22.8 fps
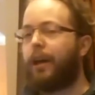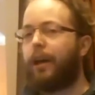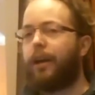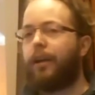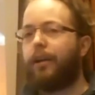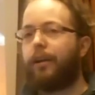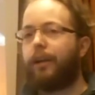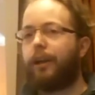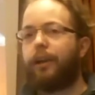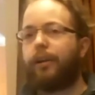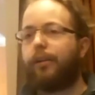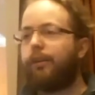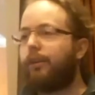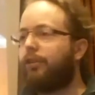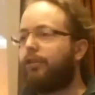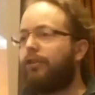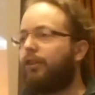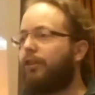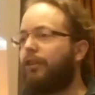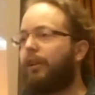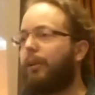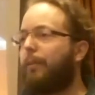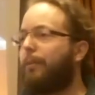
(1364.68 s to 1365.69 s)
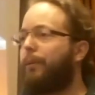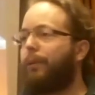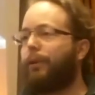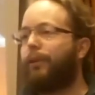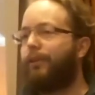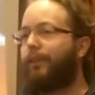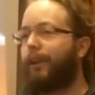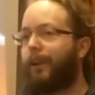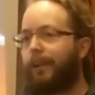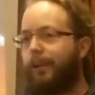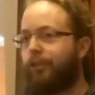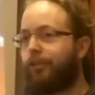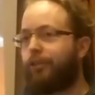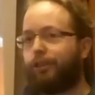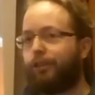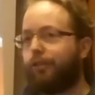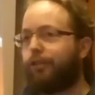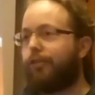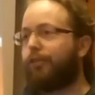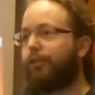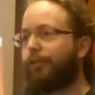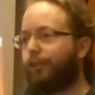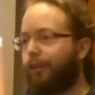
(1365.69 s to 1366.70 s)
And it isn't a temporary thing, it's
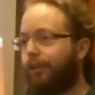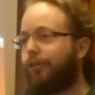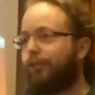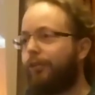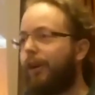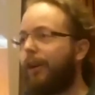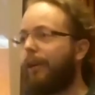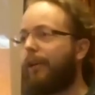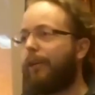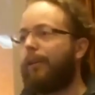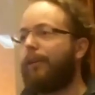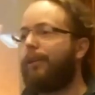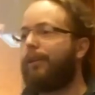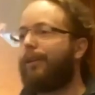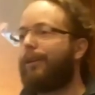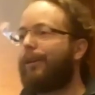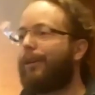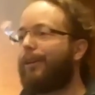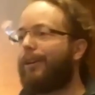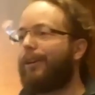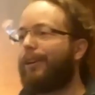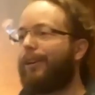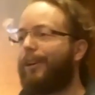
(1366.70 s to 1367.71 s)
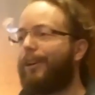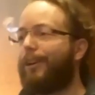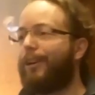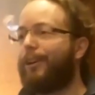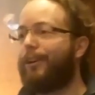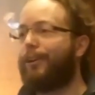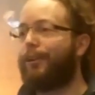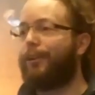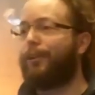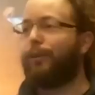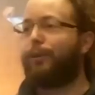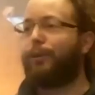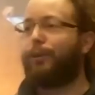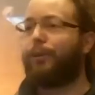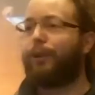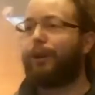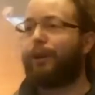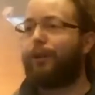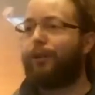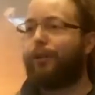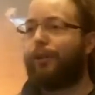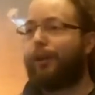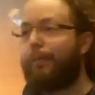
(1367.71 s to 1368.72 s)
just, it's final. Uh, you, you
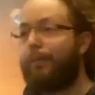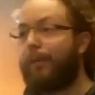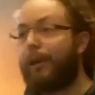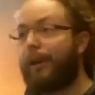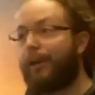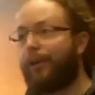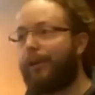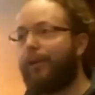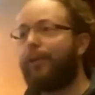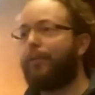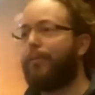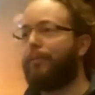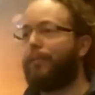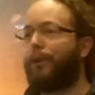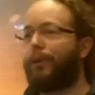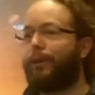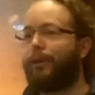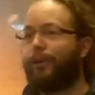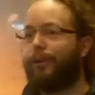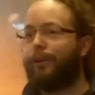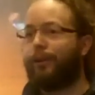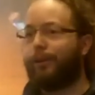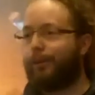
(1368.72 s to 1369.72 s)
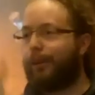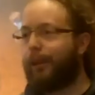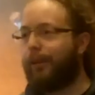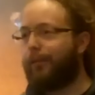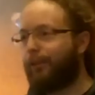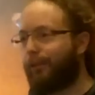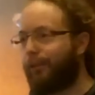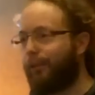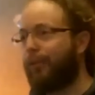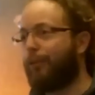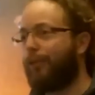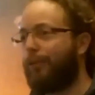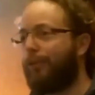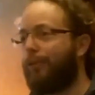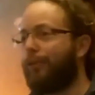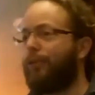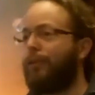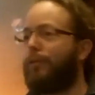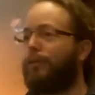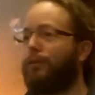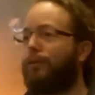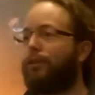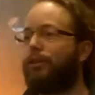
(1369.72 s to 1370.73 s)
can turn it back on, but you have to go through the
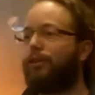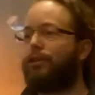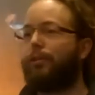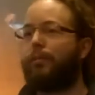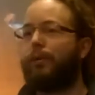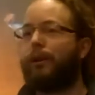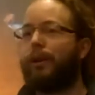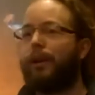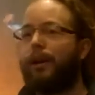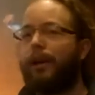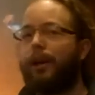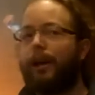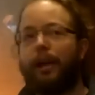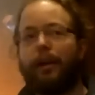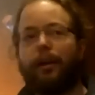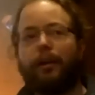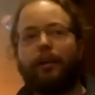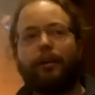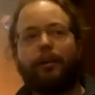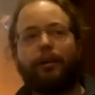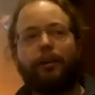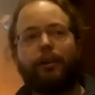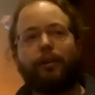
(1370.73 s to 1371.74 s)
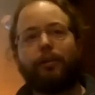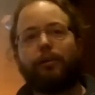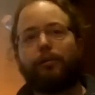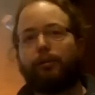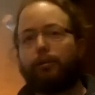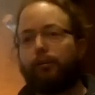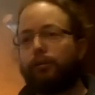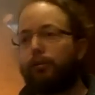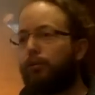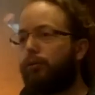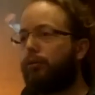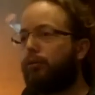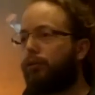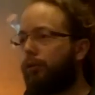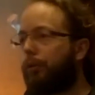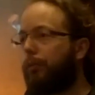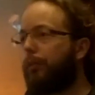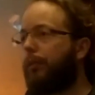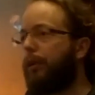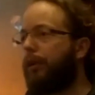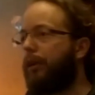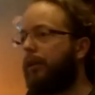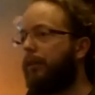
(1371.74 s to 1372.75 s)
same system. And, you know,
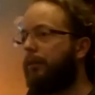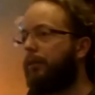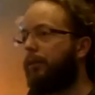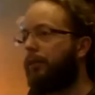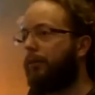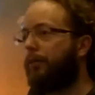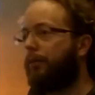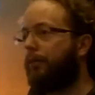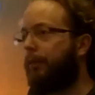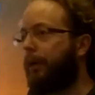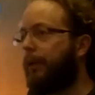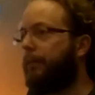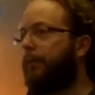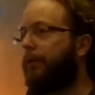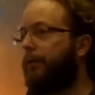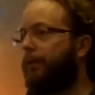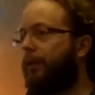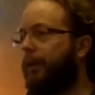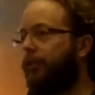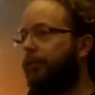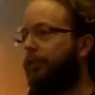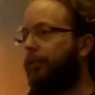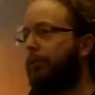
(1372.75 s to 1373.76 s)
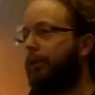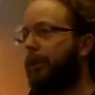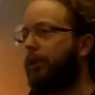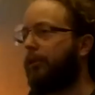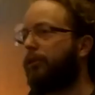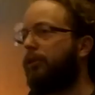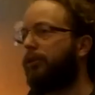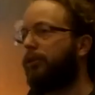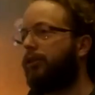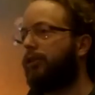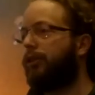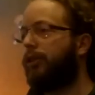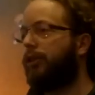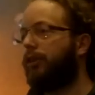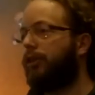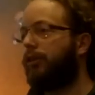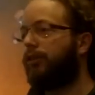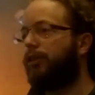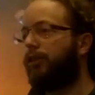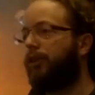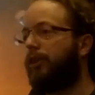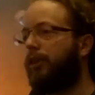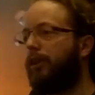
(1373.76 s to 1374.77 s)
somebody would maybe raise objections to
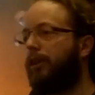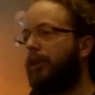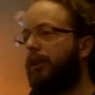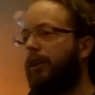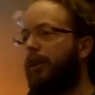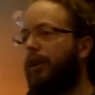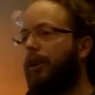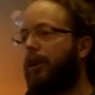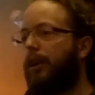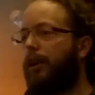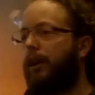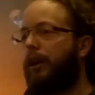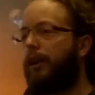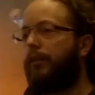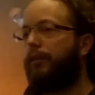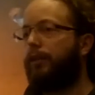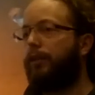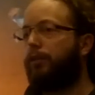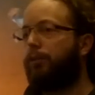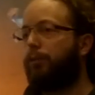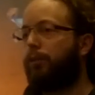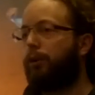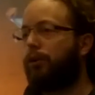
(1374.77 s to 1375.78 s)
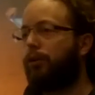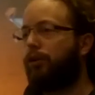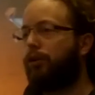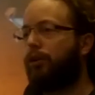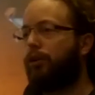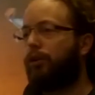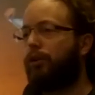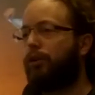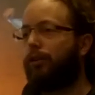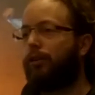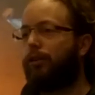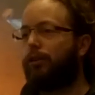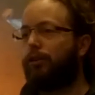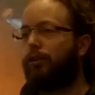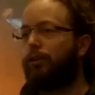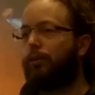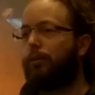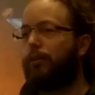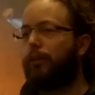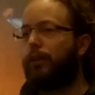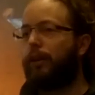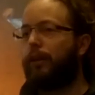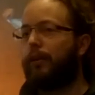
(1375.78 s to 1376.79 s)
this if this wasn't
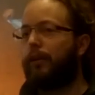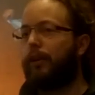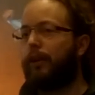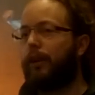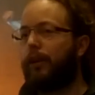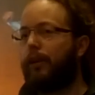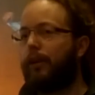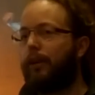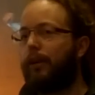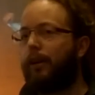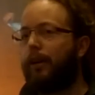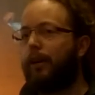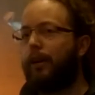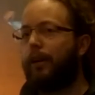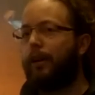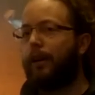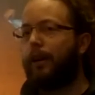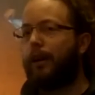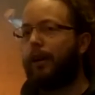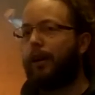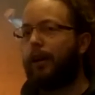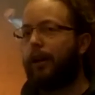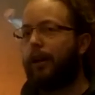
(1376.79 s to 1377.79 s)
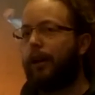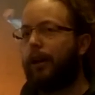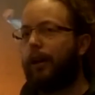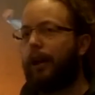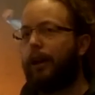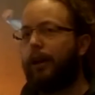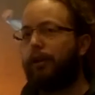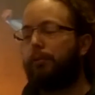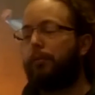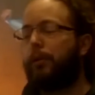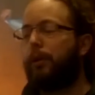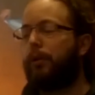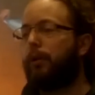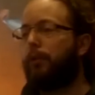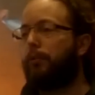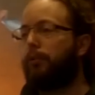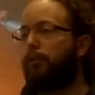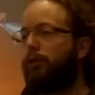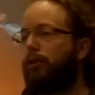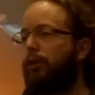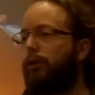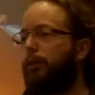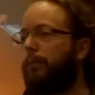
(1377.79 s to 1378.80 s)
something that uh, has been
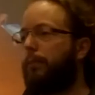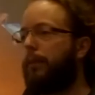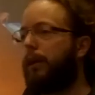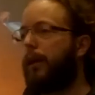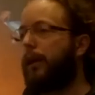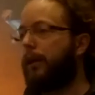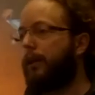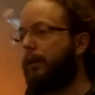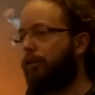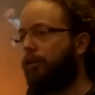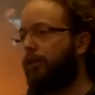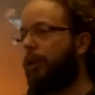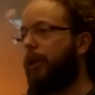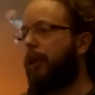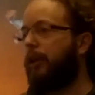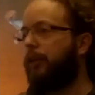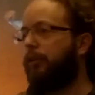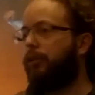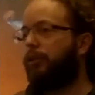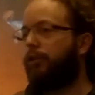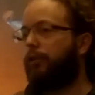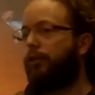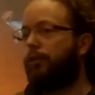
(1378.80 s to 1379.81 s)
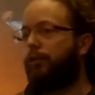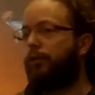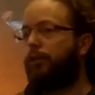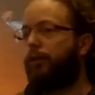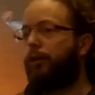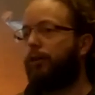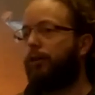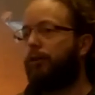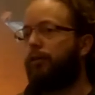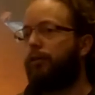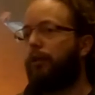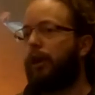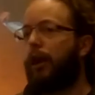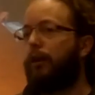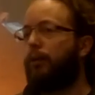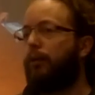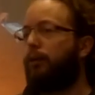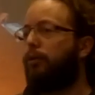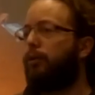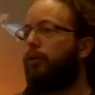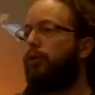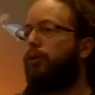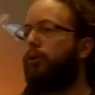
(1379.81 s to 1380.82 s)
obscured by chains of, of I
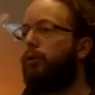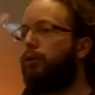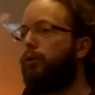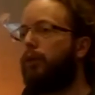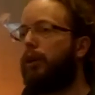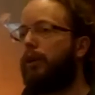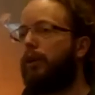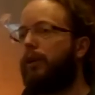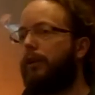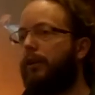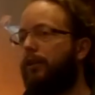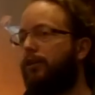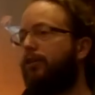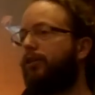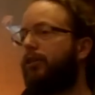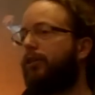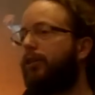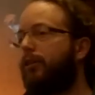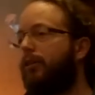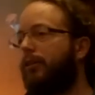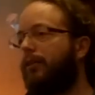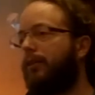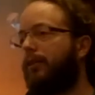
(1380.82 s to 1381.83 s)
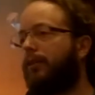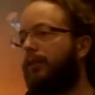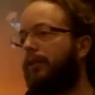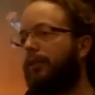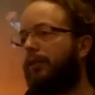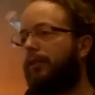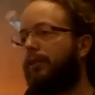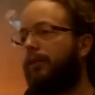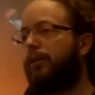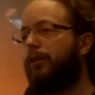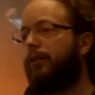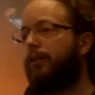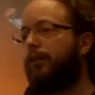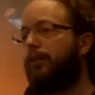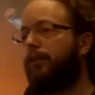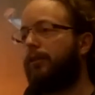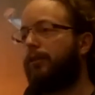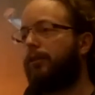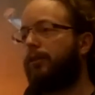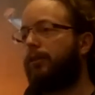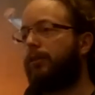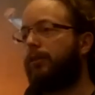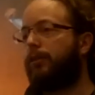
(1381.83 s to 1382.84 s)
don't know who did this.
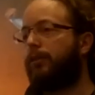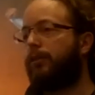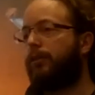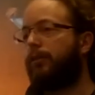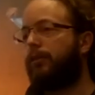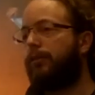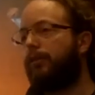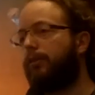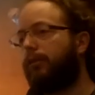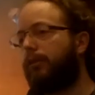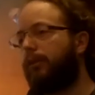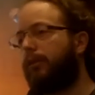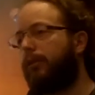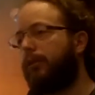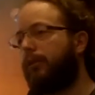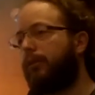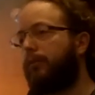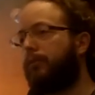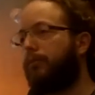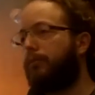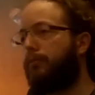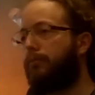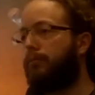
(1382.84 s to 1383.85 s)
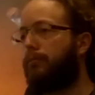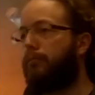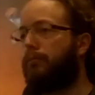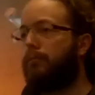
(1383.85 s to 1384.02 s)
So um,